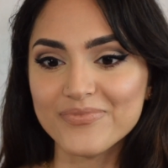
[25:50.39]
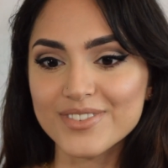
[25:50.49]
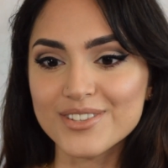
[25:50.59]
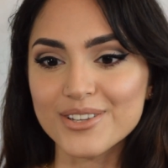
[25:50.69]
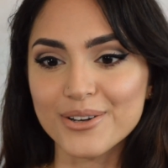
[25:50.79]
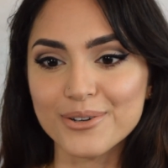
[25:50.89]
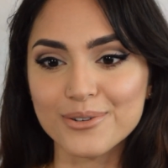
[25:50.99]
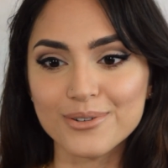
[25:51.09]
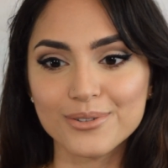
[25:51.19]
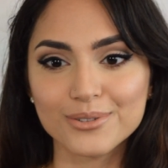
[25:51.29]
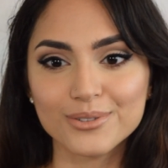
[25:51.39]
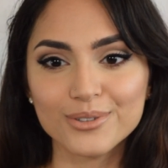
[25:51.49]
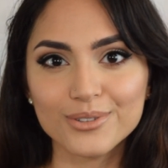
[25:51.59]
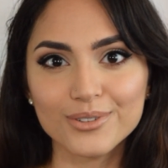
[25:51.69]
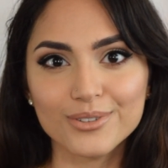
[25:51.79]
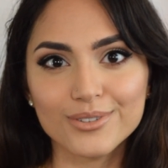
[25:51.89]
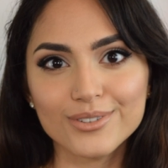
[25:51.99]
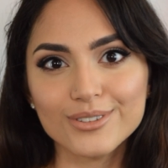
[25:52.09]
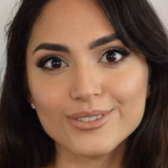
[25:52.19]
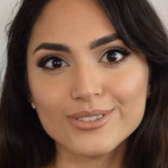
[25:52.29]
So
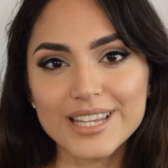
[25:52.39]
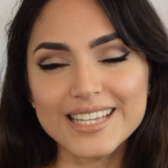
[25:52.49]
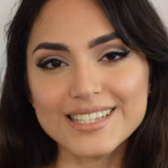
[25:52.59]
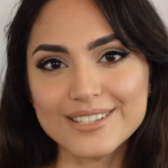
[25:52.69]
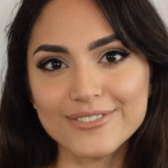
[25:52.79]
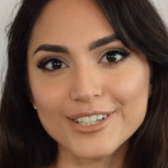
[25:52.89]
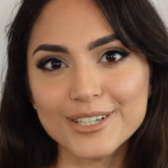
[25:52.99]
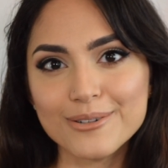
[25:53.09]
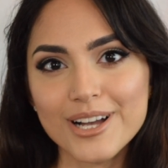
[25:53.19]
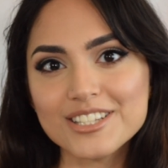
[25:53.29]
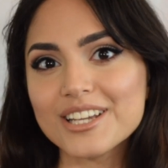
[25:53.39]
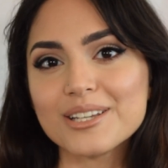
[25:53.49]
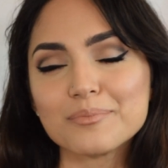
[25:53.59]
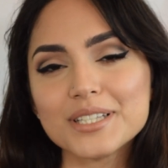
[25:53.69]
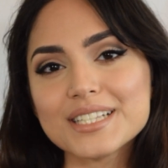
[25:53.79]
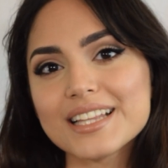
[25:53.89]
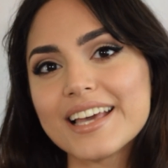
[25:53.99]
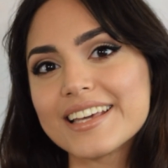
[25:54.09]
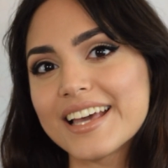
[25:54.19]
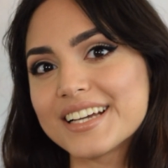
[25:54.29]
thanks for watching. Please
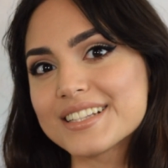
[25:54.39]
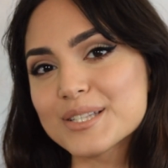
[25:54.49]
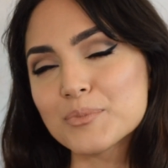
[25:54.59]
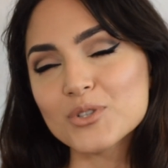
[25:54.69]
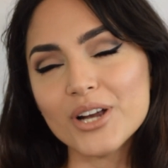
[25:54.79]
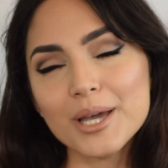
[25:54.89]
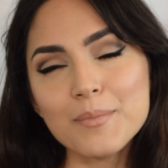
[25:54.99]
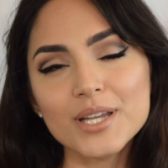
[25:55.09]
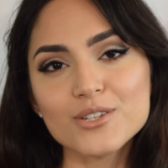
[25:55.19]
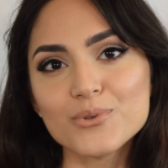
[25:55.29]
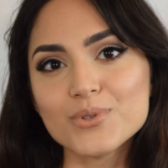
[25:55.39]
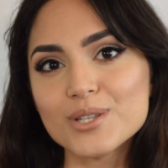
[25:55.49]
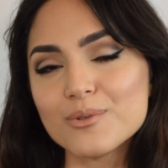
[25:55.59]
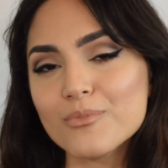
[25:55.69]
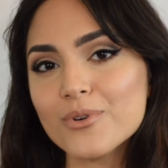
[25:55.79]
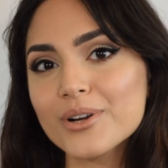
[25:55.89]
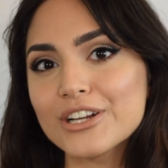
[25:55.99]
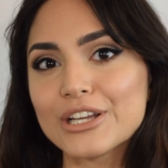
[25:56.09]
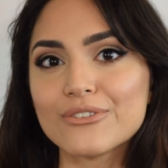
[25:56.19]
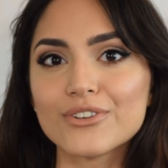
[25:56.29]
like and subscribe to see more
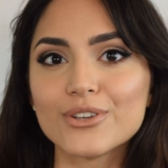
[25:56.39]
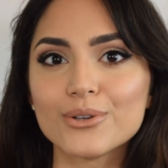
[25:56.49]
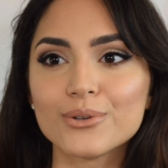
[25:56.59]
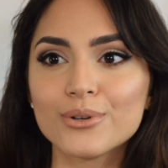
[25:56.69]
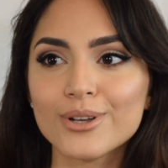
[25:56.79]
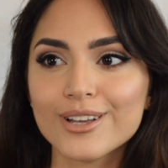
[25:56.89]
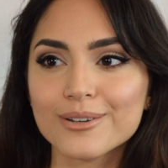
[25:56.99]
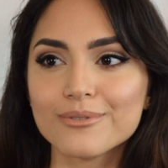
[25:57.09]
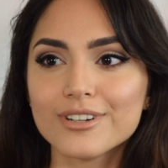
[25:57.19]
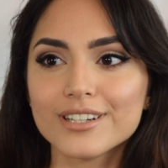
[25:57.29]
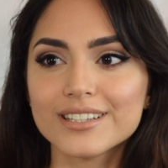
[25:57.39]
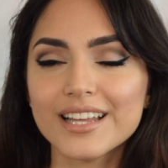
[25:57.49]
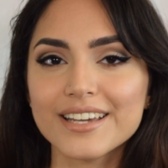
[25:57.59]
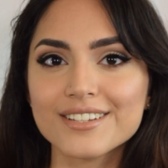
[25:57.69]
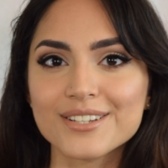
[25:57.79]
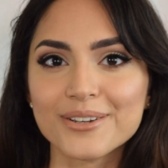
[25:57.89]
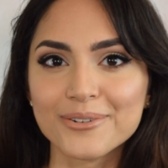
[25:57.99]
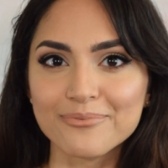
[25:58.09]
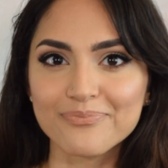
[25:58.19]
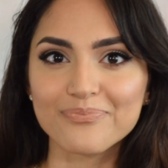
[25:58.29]
if you would like to.
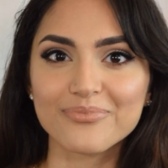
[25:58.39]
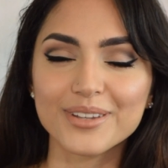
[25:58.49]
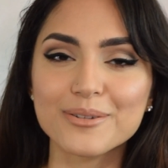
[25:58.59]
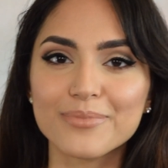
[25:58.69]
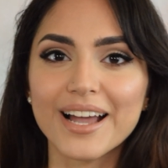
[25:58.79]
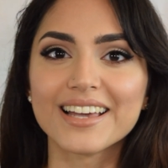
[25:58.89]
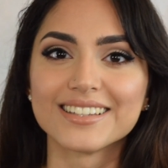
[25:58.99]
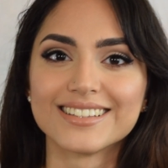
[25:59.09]
Goodbye.